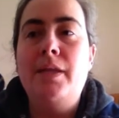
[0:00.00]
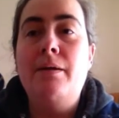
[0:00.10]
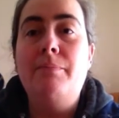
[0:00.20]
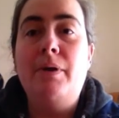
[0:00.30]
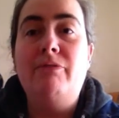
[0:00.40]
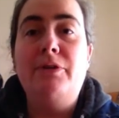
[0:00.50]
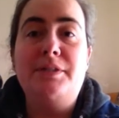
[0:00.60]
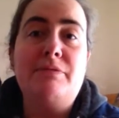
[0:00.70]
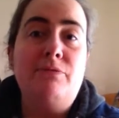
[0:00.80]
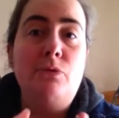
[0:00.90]
but
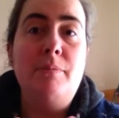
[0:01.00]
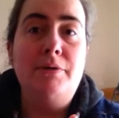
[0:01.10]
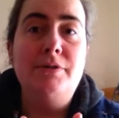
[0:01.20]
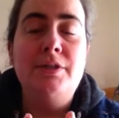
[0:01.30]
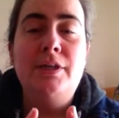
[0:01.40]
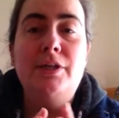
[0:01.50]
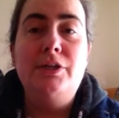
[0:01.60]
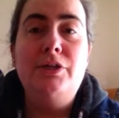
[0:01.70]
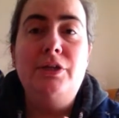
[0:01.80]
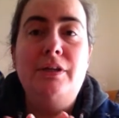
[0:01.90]
first and foremost,
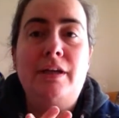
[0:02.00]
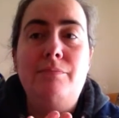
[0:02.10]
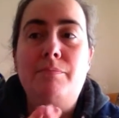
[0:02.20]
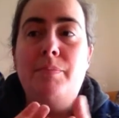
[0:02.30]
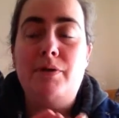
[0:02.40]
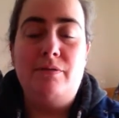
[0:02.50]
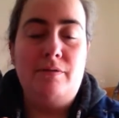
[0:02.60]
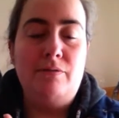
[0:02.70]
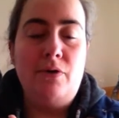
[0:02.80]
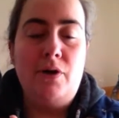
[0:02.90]
both
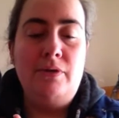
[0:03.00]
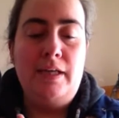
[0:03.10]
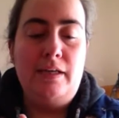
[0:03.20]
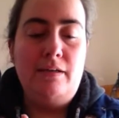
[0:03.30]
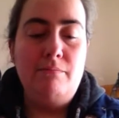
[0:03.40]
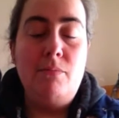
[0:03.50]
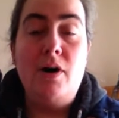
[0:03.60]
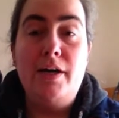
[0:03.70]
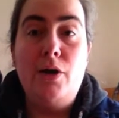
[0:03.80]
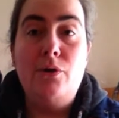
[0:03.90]
not only
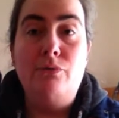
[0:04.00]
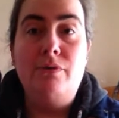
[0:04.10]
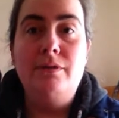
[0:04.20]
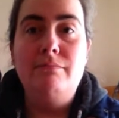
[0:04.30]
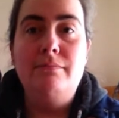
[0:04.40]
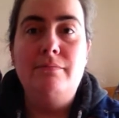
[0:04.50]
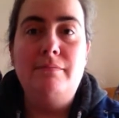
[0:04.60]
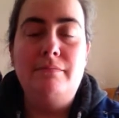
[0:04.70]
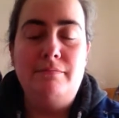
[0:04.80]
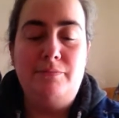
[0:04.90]
my own
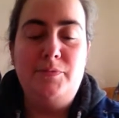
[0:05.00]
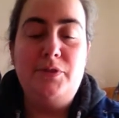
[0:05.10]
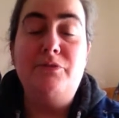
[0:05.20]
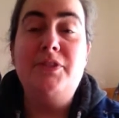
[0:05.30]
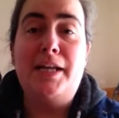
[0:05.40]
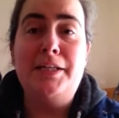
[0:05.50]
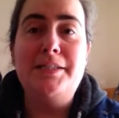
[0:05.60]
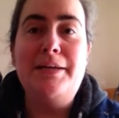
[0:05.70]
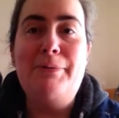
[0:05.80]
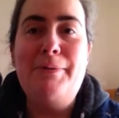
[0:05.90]
sort of
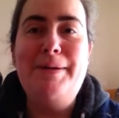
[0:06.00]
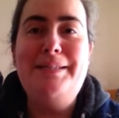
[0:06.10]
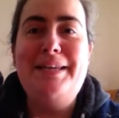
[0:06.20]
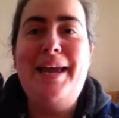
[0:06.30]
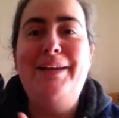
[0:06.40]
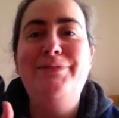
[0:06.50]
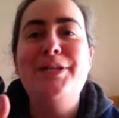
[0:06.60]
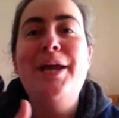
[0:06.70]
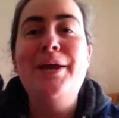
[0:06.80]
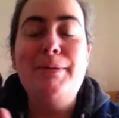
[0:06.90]
sanity will be saved,
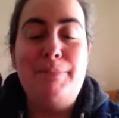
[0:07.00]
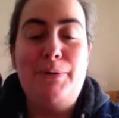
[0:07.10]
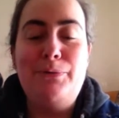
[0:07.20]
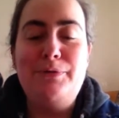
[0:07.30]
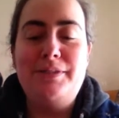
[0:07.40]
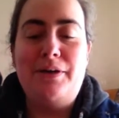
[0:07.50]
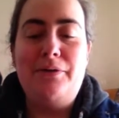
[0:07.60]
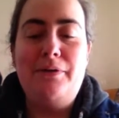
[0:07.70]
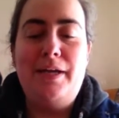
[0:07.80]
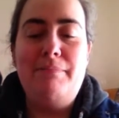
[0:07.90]
but
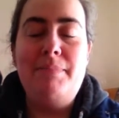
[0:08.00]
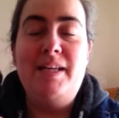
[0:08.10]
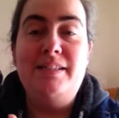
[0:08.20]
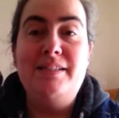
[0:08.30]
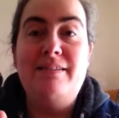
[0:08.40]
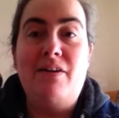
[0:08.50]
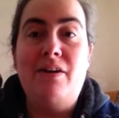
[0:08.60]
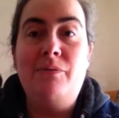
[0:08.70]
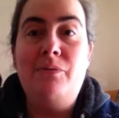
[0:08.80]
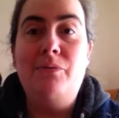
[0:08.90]
also it means that
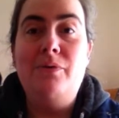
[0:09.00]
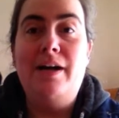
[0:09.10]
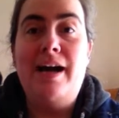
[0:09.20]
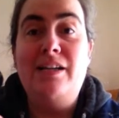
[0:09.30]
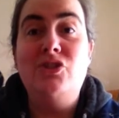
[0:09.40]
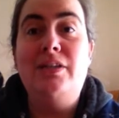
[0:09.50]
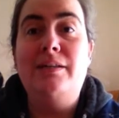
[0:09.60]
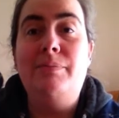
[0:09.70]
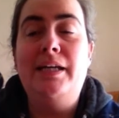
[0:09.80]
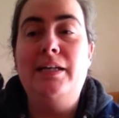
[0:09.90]
I will actually
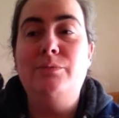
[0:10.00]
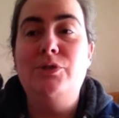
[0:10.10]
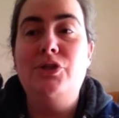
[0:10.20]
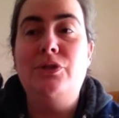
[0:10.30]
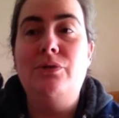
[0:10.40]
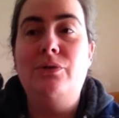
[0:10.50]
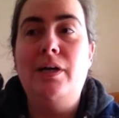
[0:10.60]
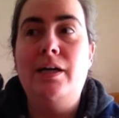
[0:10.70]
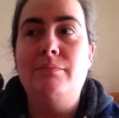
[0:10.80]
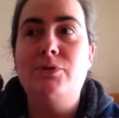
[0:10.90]
be able to
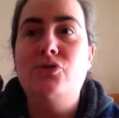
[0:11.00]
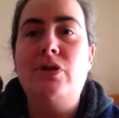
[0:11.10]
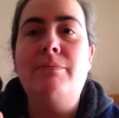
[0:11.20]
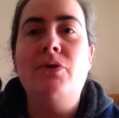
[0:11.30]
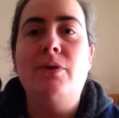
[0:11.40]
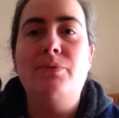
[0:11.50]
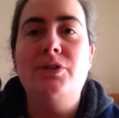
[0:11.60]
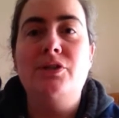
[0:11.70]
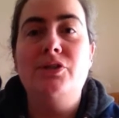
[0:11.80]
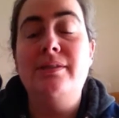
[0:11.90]
streamline
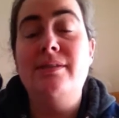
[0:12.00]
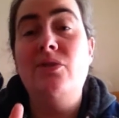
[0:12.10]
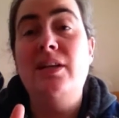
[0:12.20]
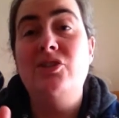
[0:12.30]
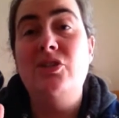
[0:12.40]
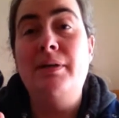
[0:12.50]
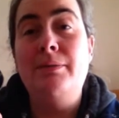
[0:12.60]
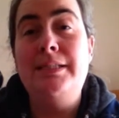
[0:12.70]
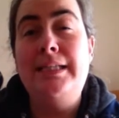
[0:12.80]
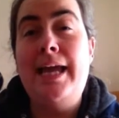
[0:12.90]
production, so I'll actually be able
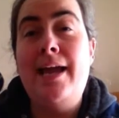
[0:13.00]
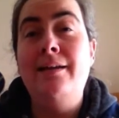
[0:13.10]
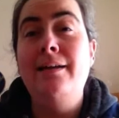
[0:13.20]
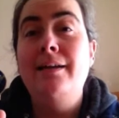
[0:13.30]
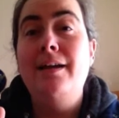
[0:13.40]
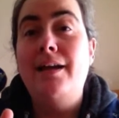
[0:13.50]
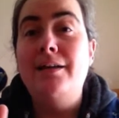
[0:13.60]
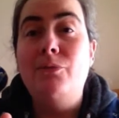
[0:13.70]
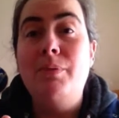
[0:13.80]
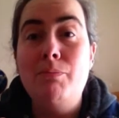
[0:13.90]
to get a
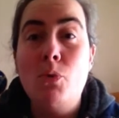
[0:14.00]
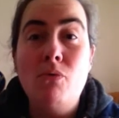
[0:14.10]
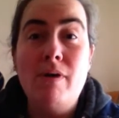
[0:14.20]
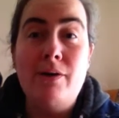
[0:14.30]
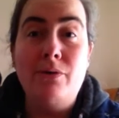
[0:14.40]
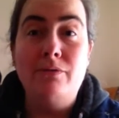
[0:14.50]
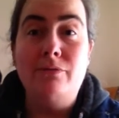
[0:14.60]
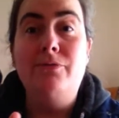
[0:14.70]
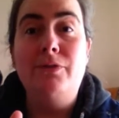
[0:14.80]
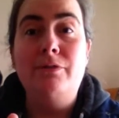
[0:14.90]
little bit more out
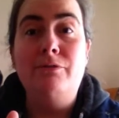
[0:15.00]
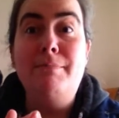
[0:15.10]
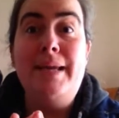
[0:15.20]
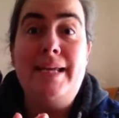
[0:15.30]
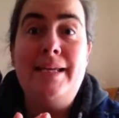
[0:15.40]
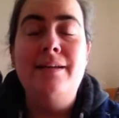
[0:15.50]
of me